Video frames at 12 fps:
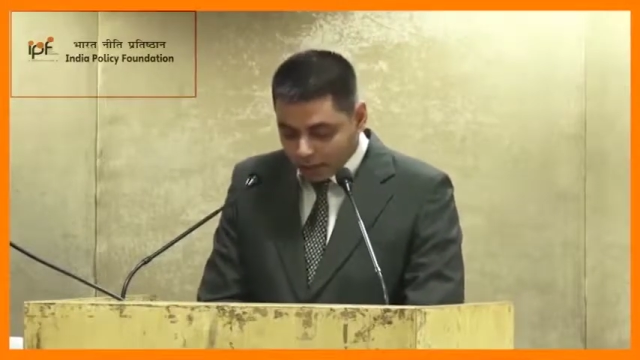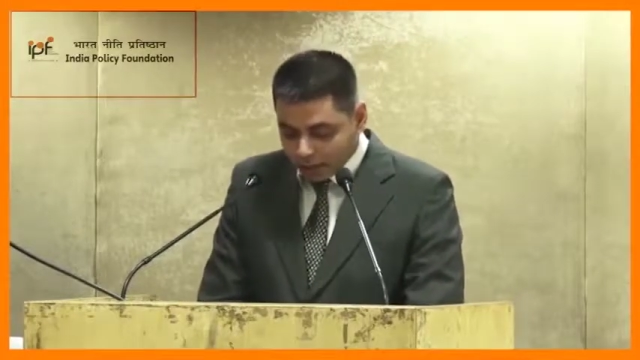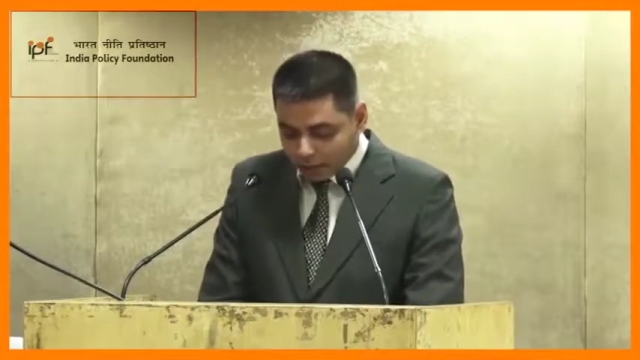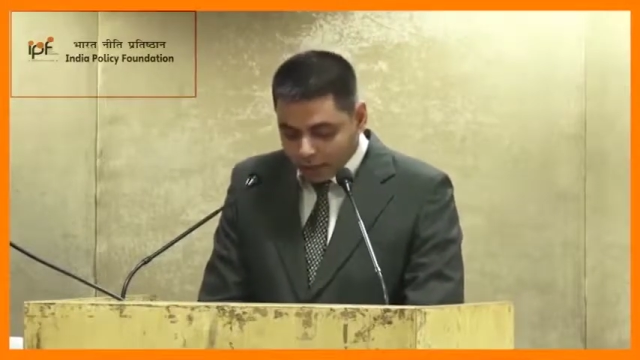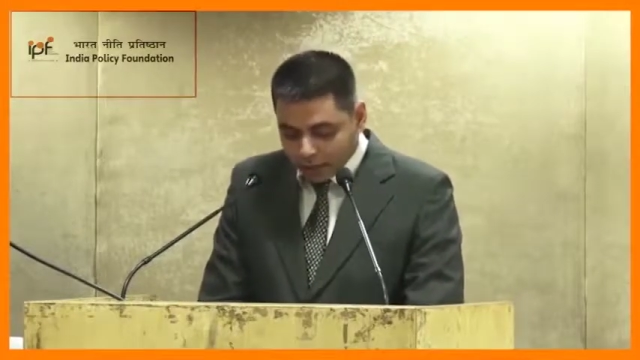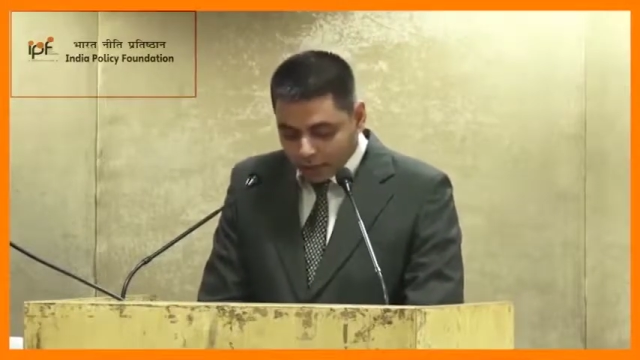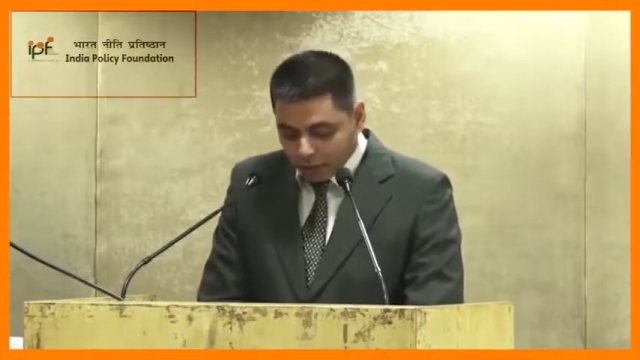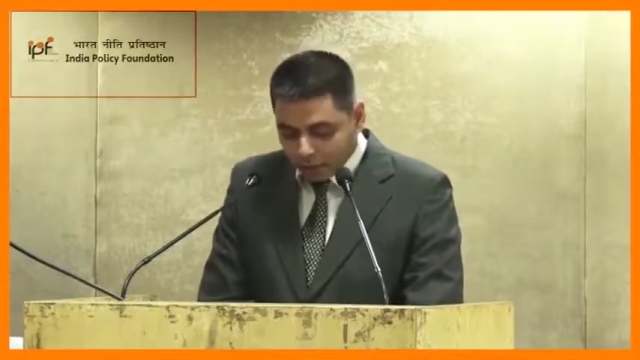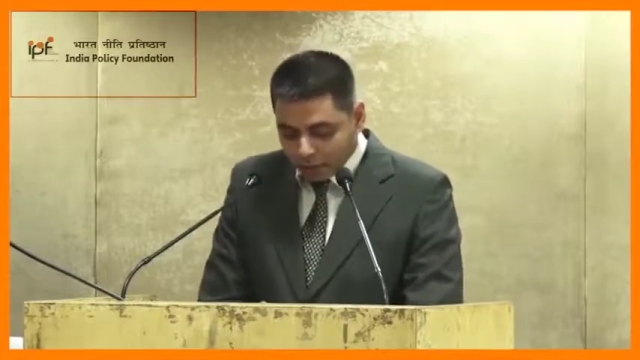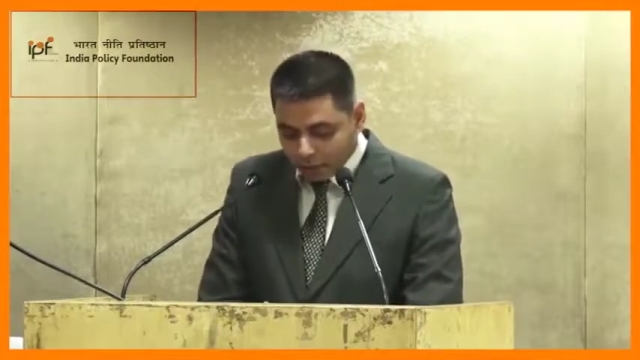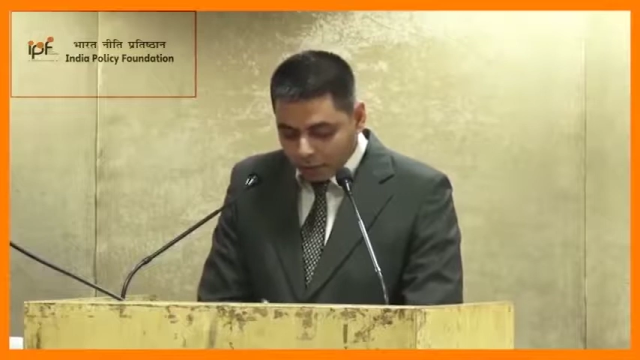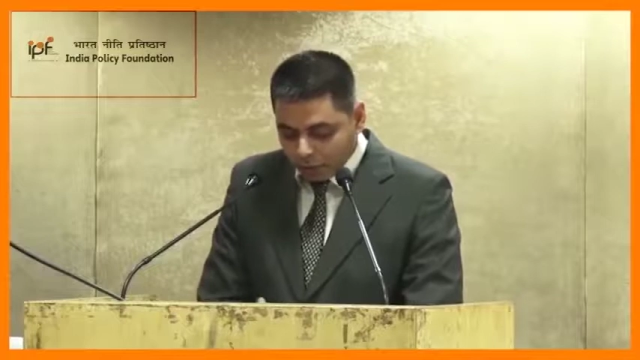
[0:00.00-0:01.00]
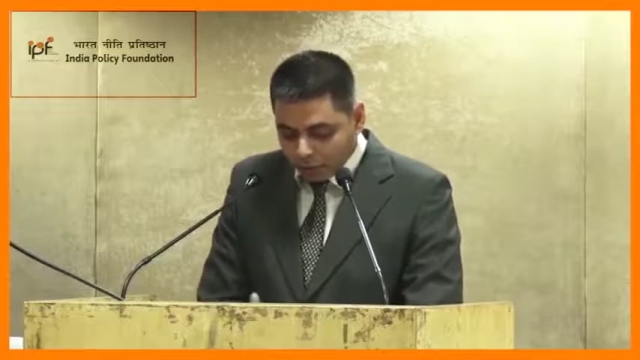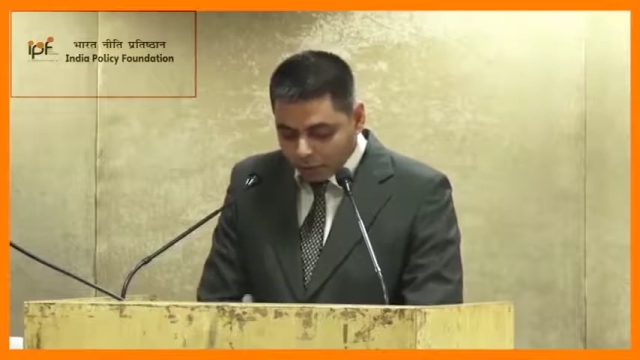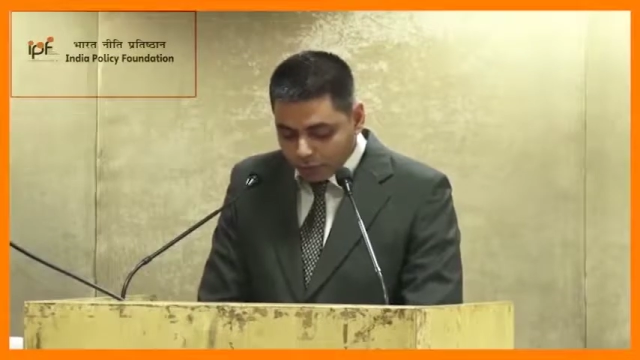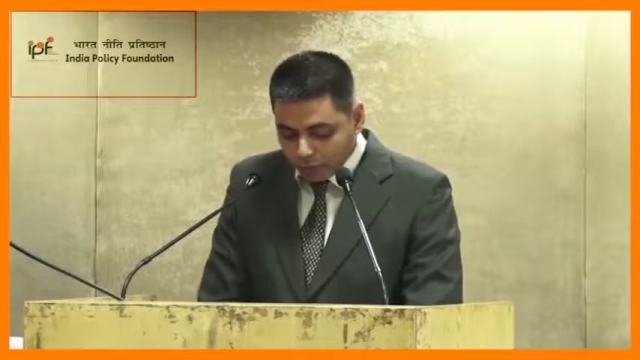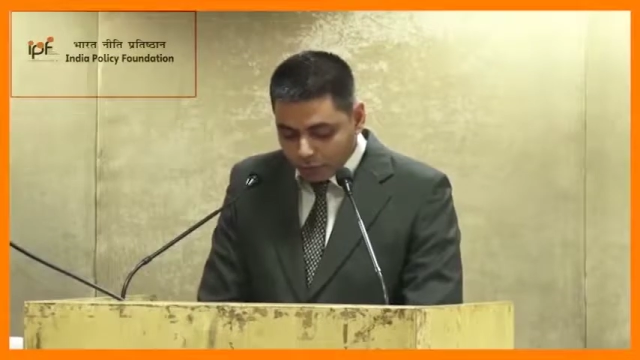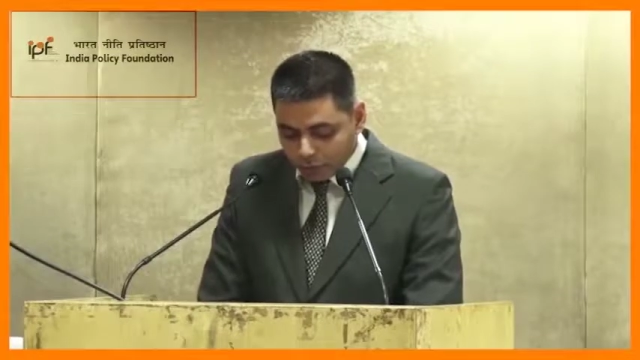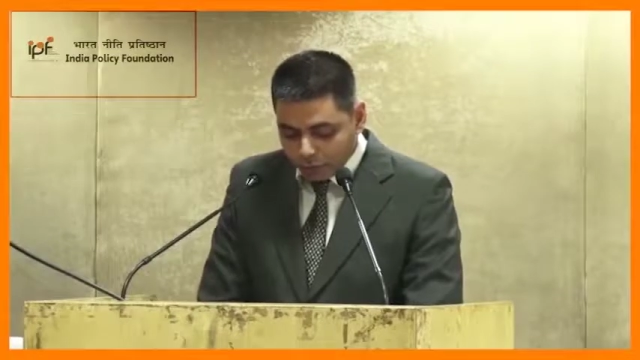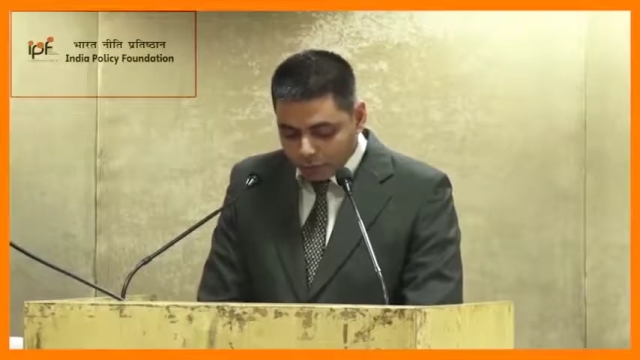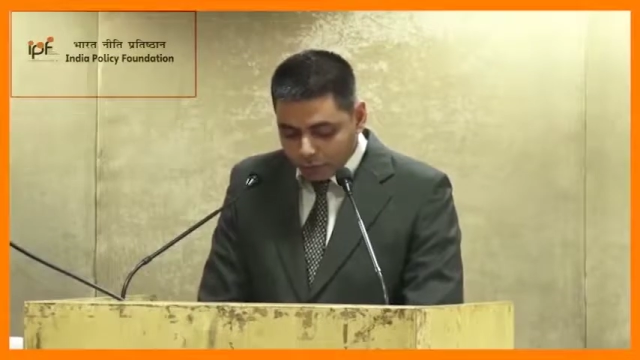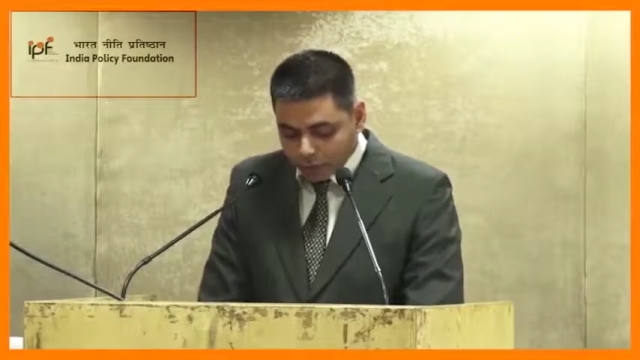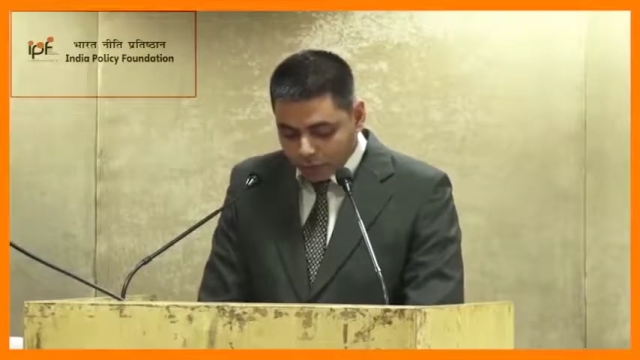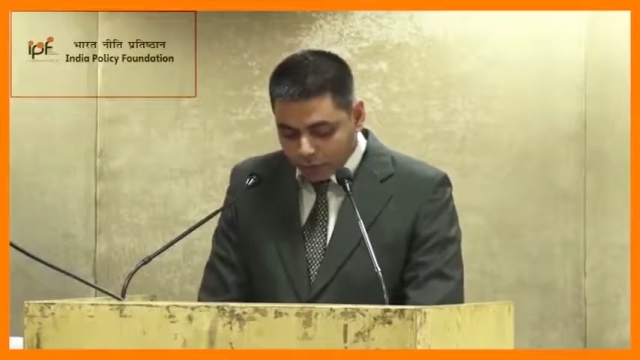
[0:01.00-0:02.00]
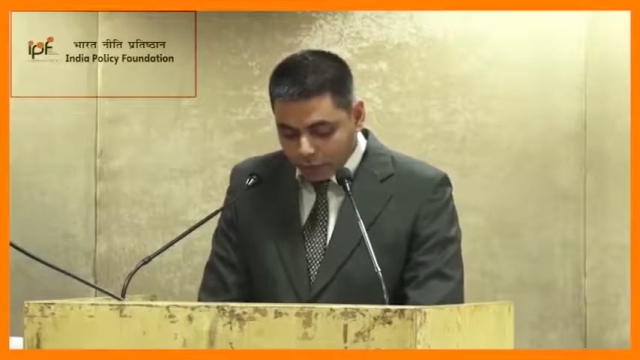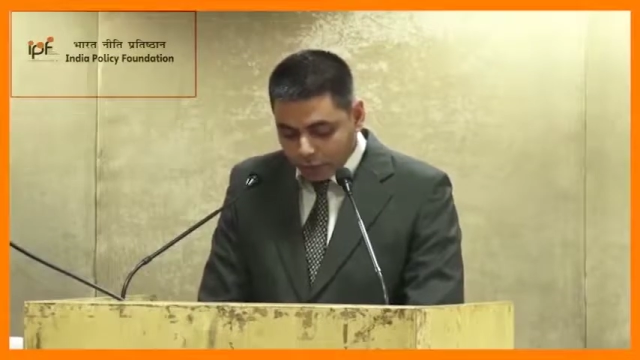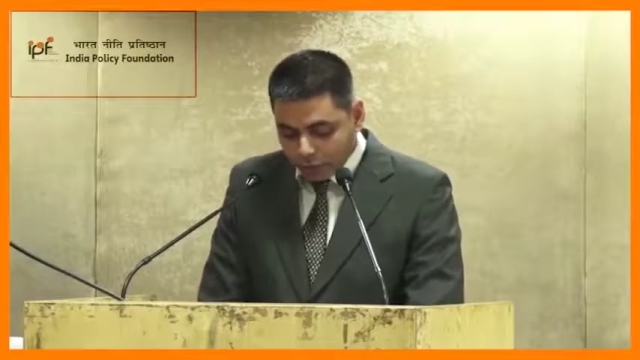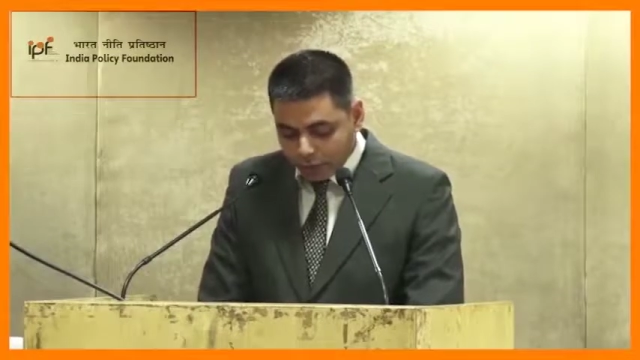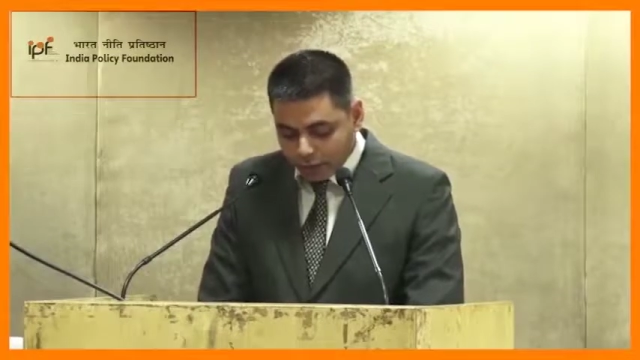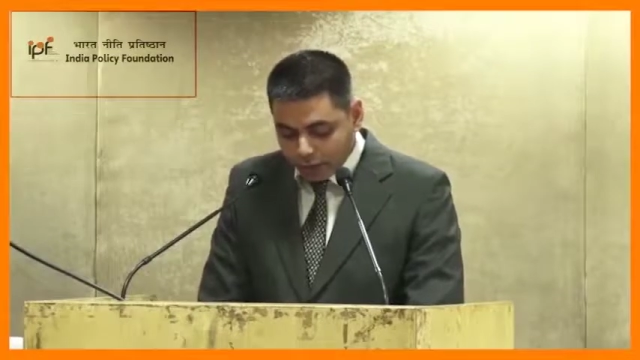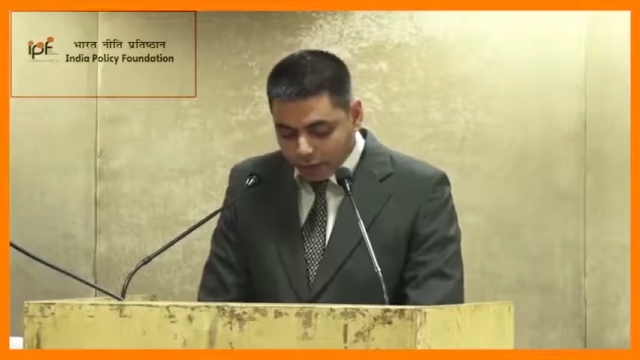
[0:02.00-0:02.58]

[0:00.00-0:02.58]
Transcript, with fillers: The fulcrum of the group was formed